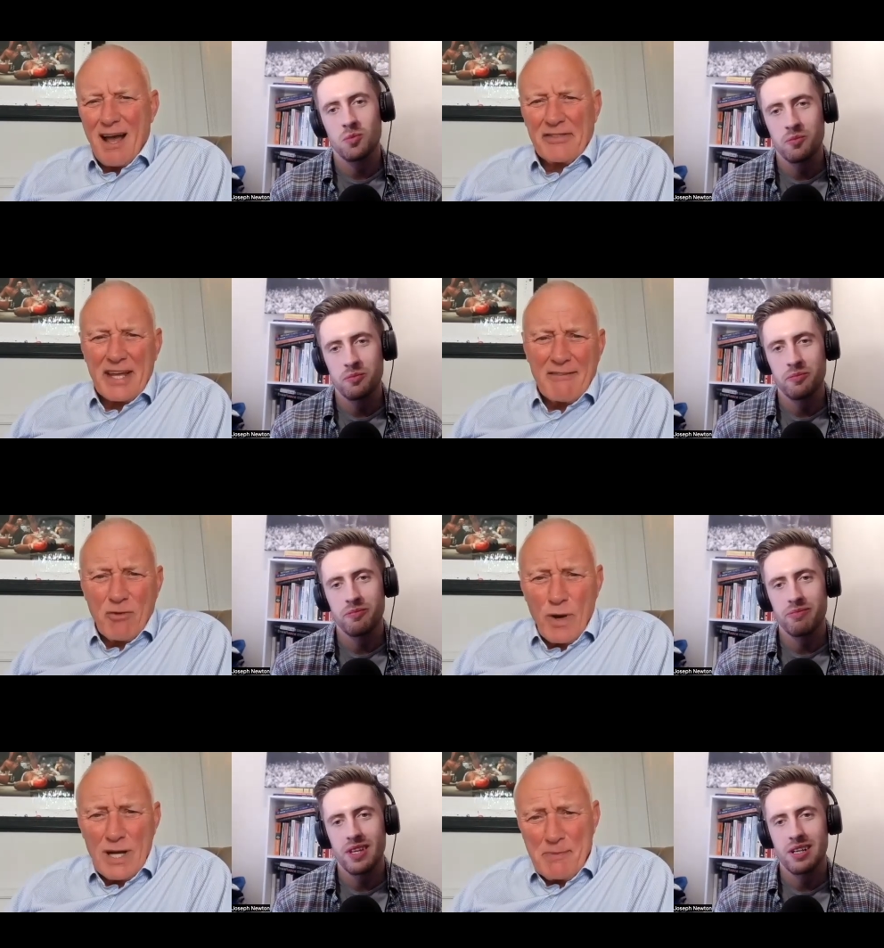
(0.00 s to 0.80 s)
Speaker 1: I think I've
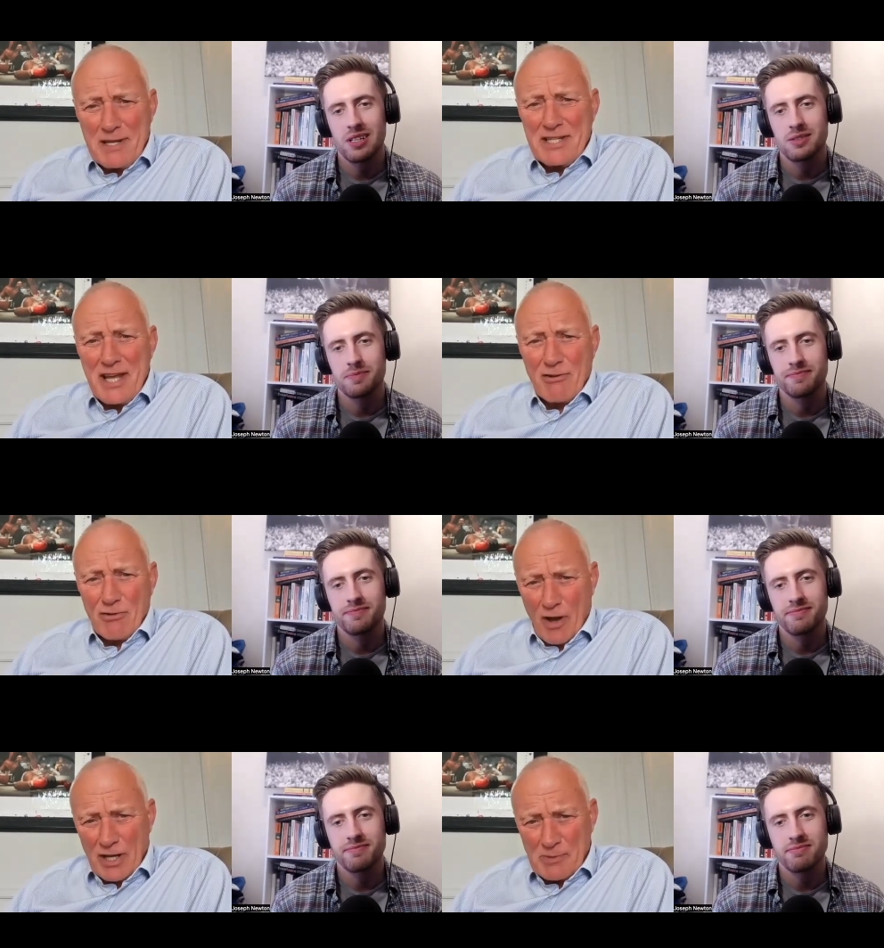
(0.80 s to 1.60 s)
always been
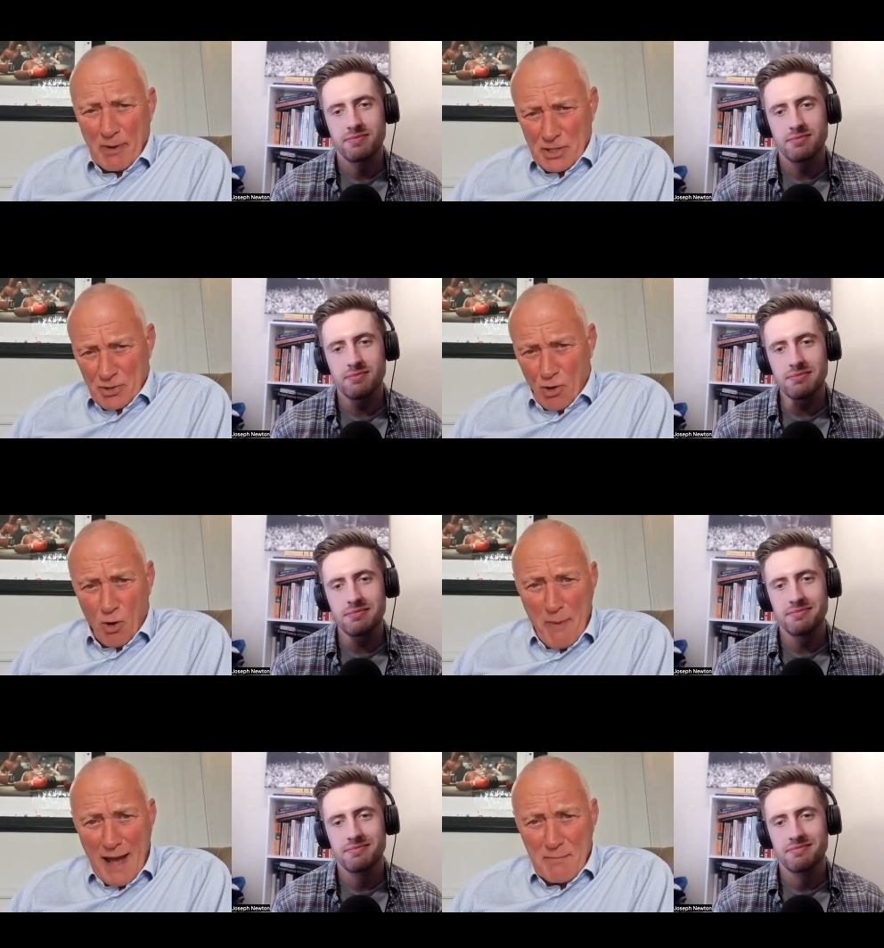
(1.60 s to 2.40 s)
terrorised by
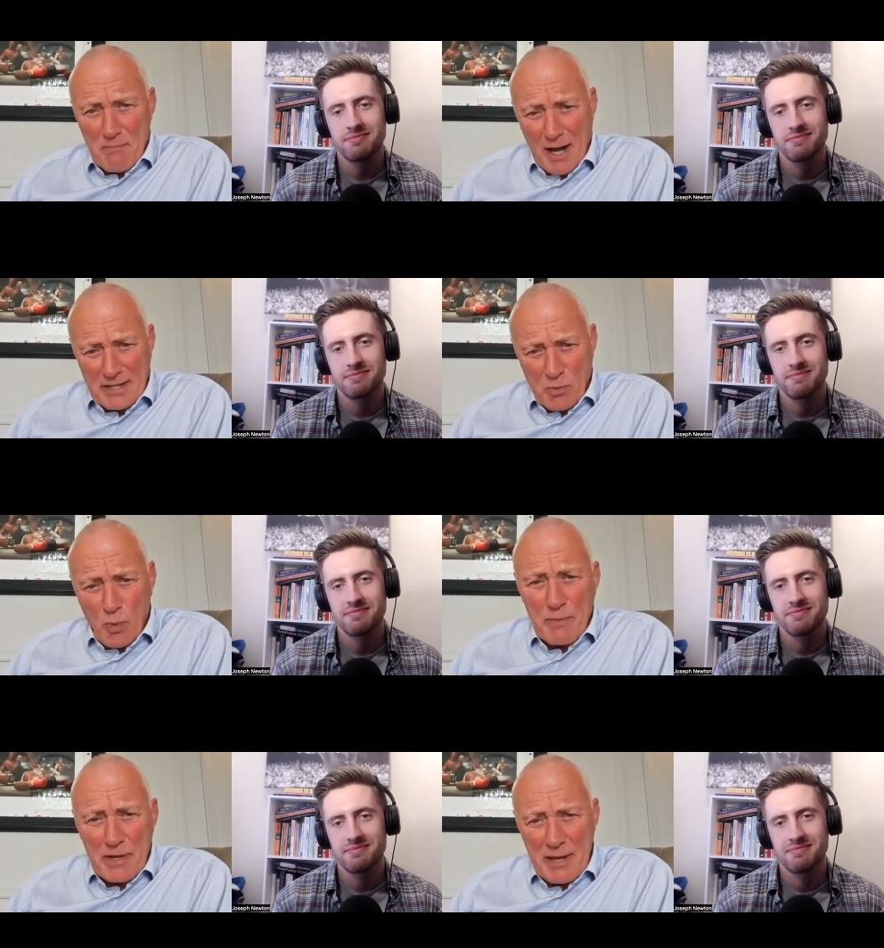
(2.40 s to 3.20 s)
strong-minded
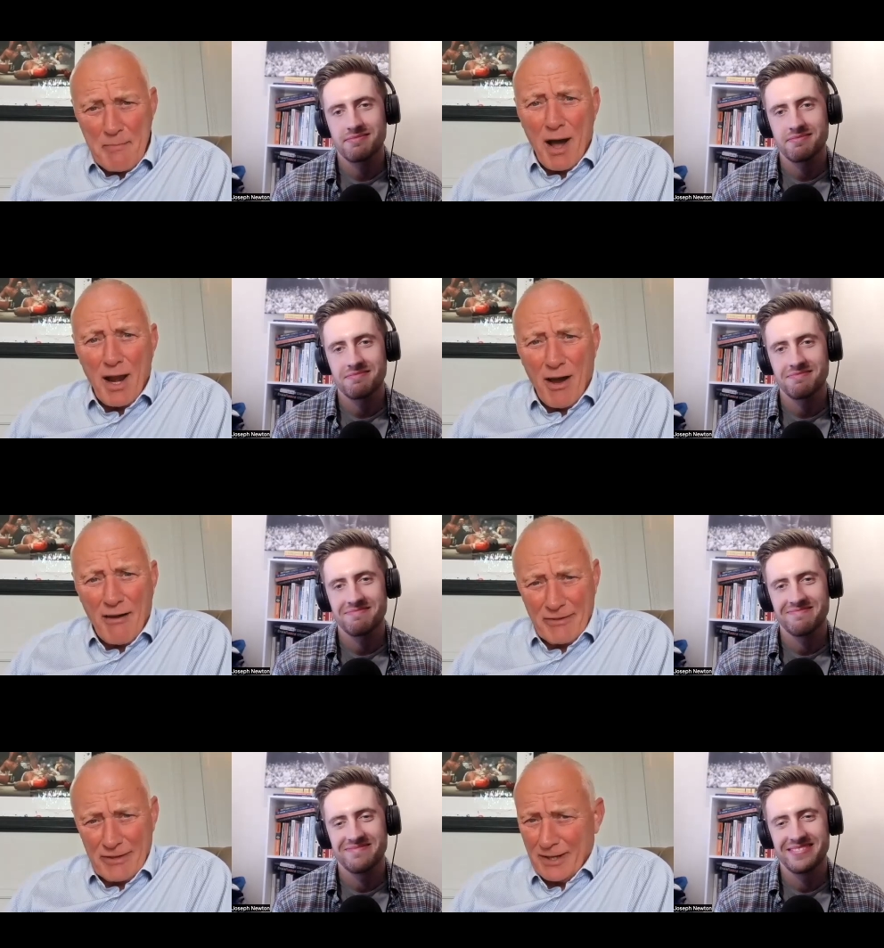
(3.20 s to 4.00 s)
women in my life.
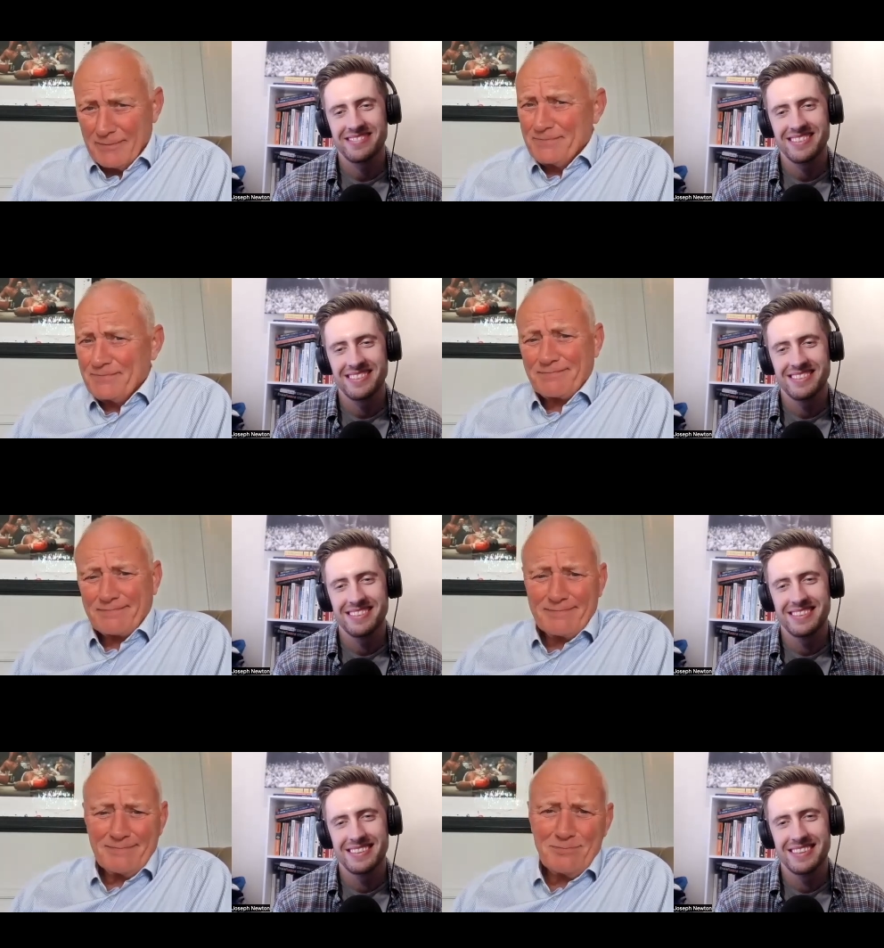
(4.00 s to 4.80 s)
You know,
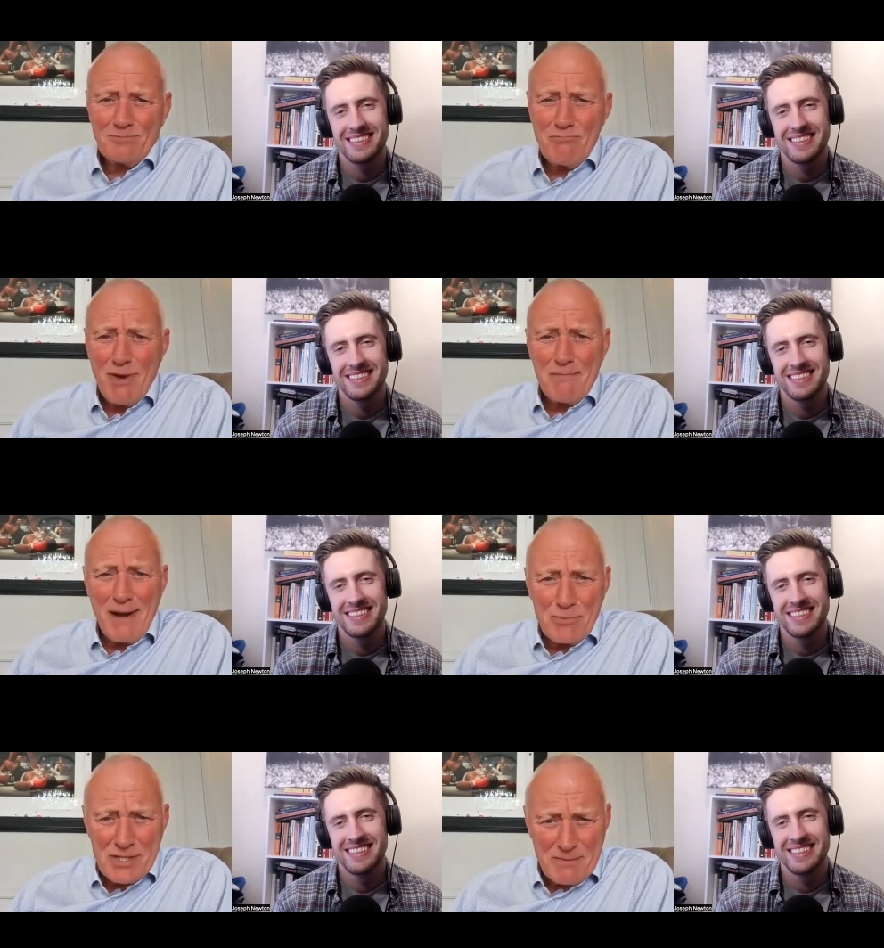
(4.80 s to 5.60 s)
my
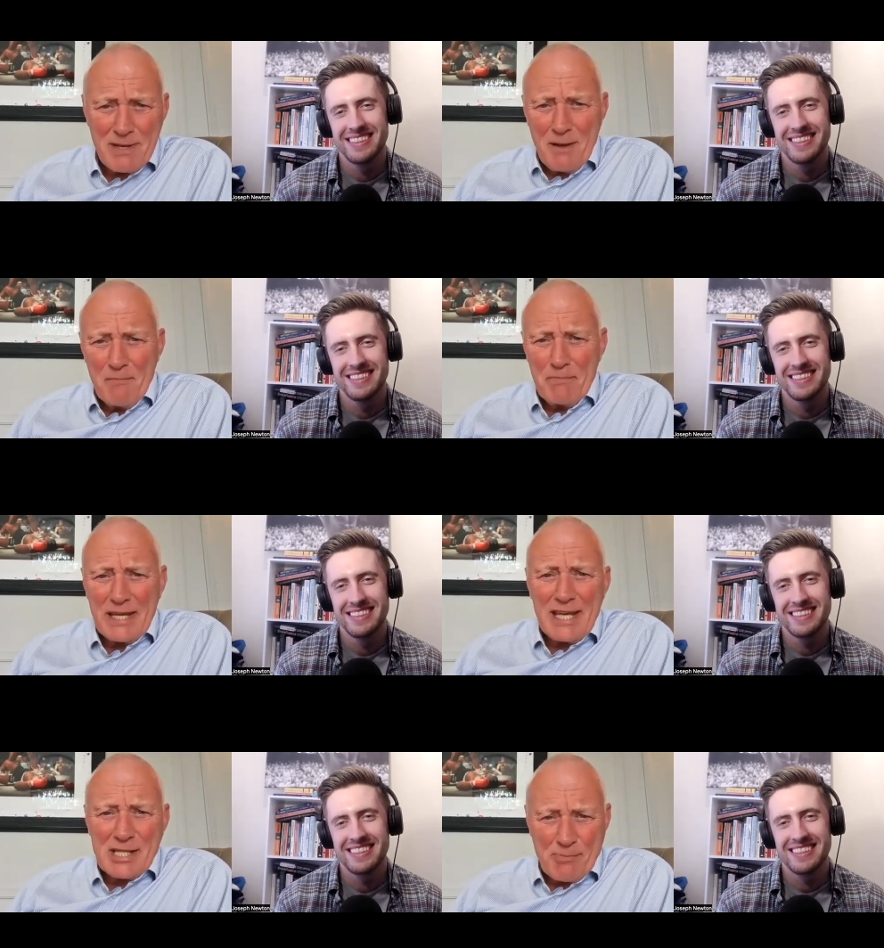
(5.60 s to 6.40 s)
mum was a big
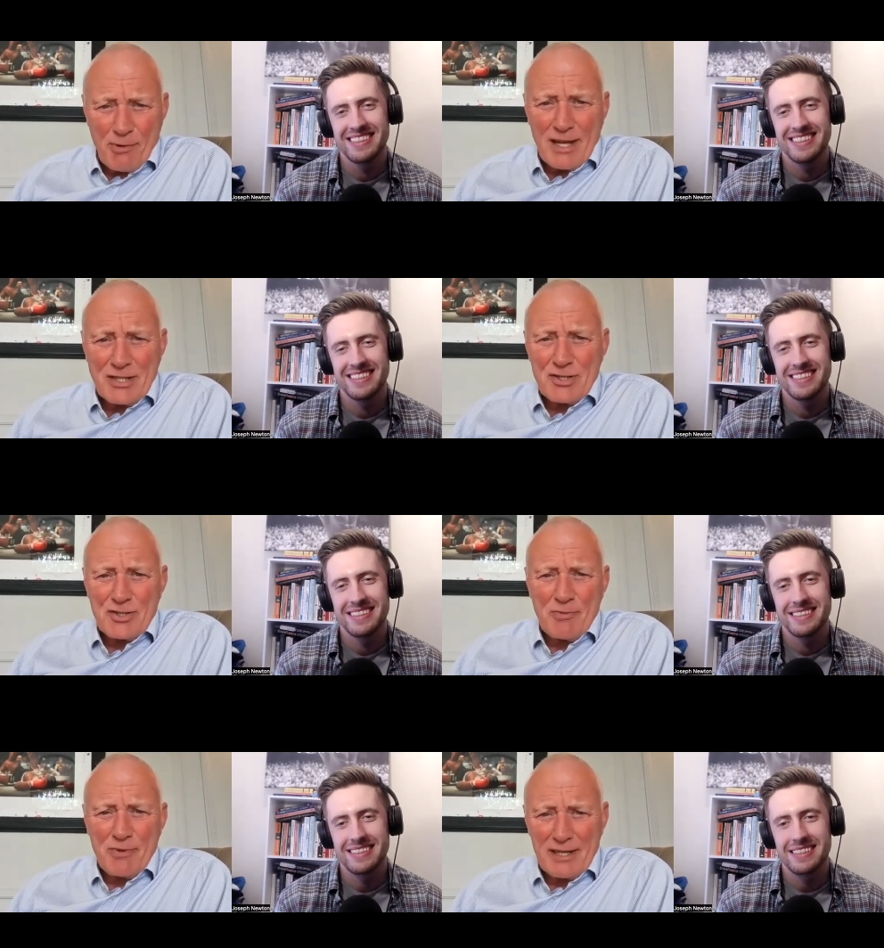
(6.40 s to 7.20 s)
inspiration to
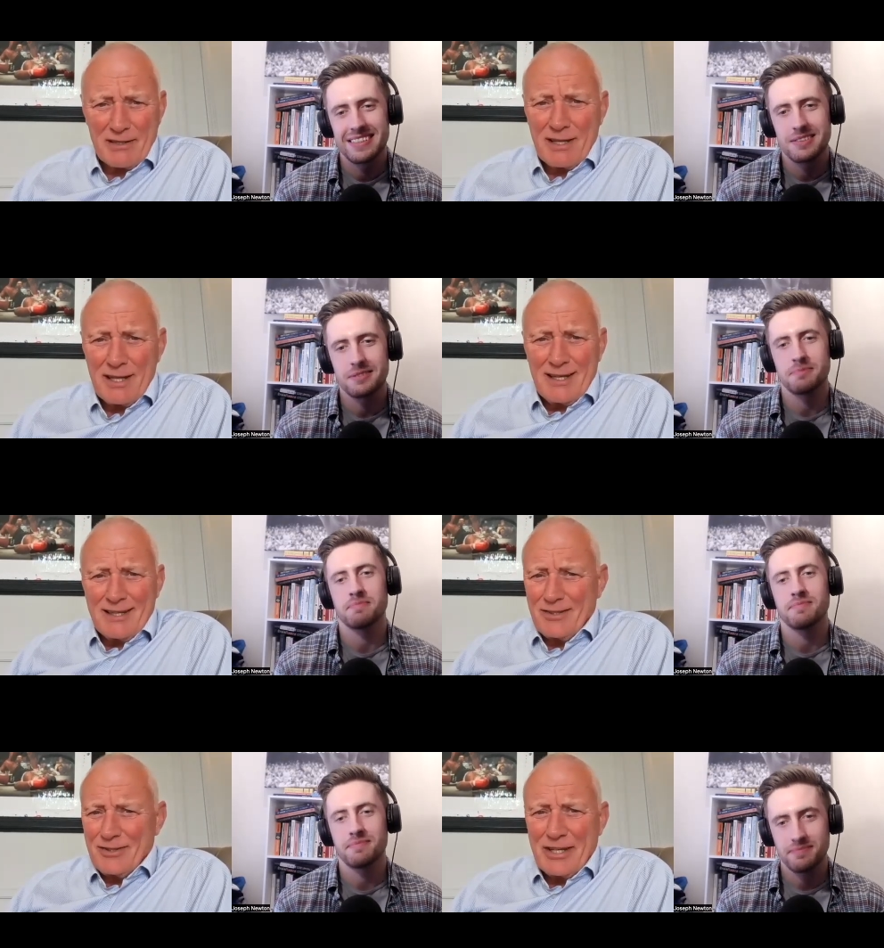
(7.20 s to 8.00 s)
me, and
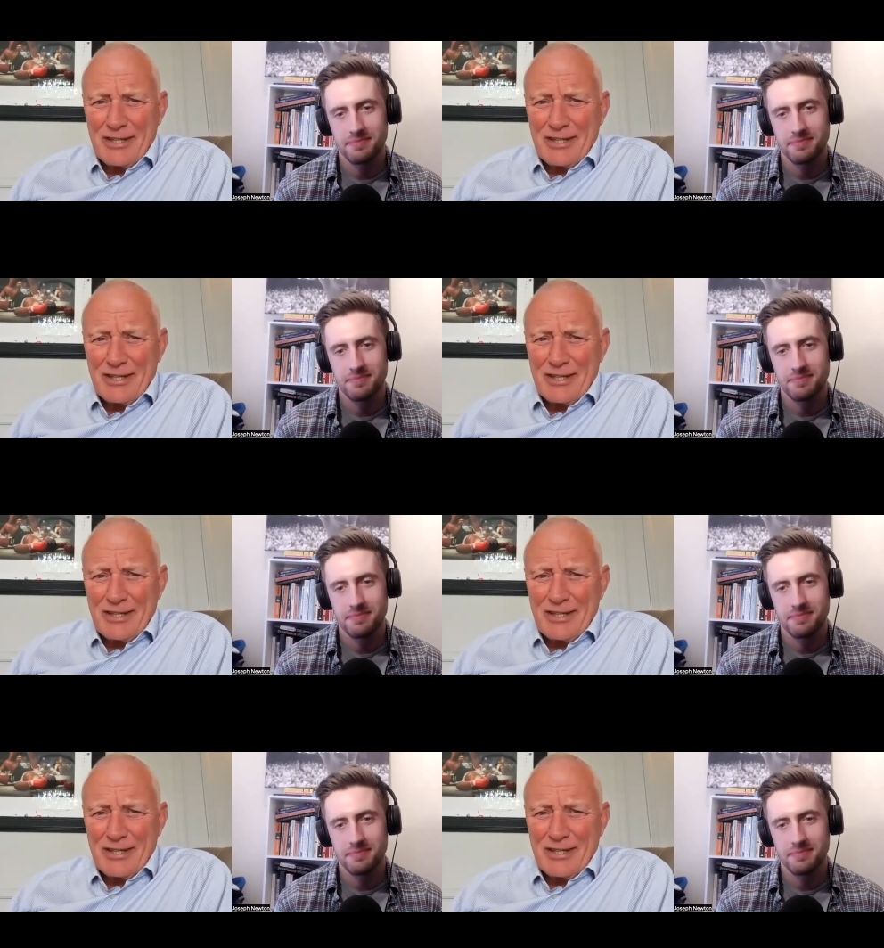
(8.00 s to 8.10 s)
you didn't